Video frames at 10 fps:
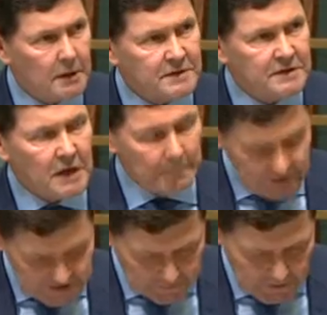Mr
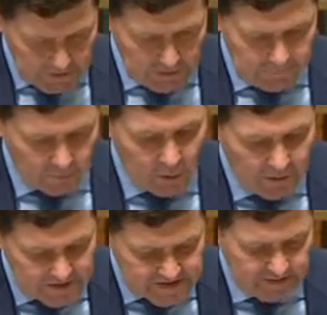Deputy Speaker, for
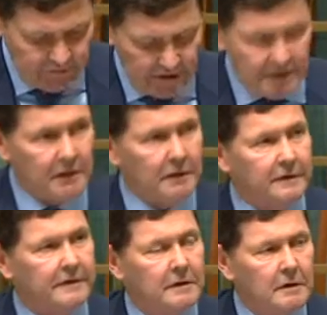almost 70 years,